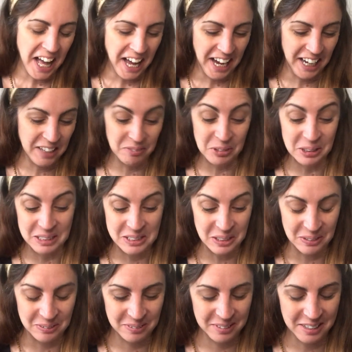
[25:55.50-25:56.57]
I really
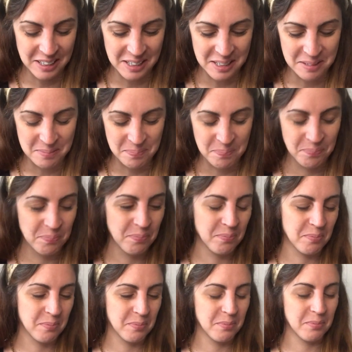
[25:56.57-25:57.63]
don't.
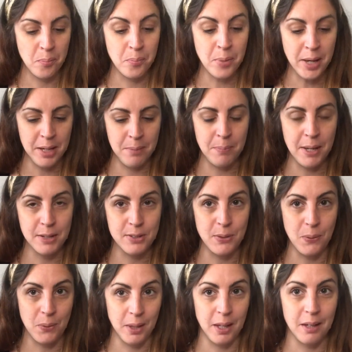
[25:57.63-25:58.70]
But it makes you
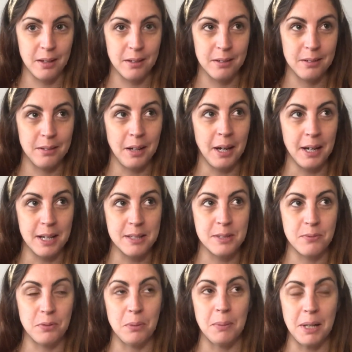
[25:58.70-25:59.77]
think. I guess
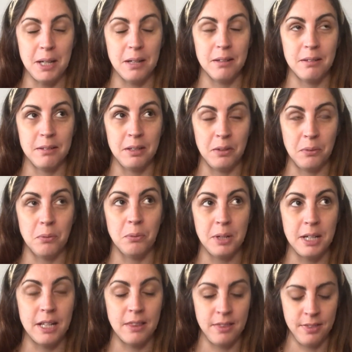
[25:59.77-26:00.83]
for me, like
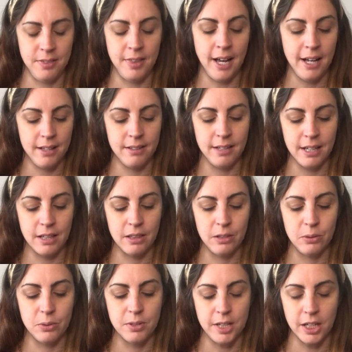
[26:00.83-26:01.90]
reading that like
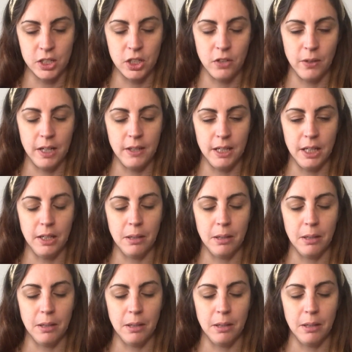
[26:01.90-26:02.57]
little section right there, I'm